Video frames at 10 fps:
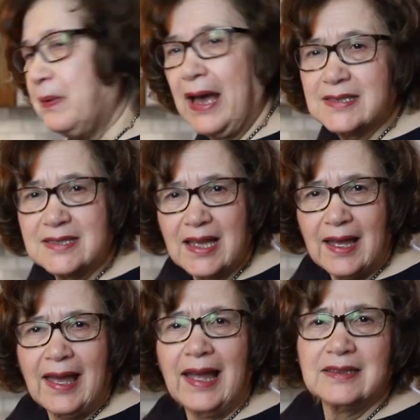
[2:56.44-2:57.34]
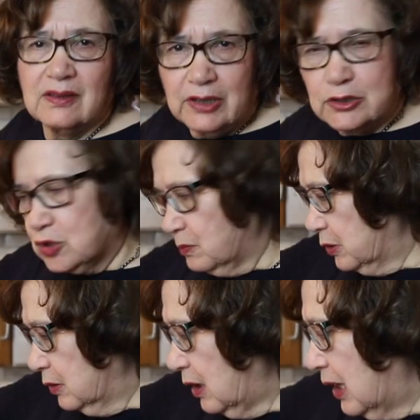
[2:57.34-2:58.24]
the pasta and the
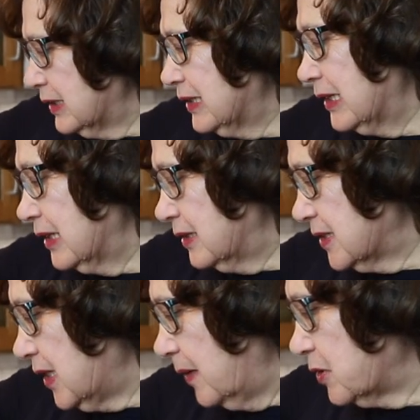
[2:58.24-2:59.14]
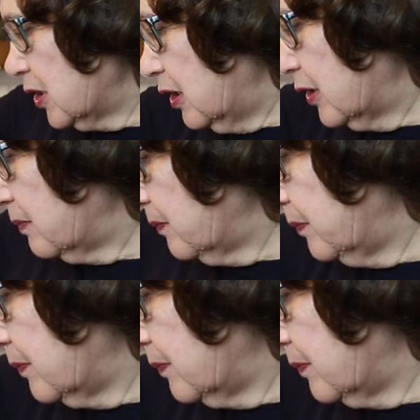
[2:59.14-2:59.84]
vegetable are done at the same time.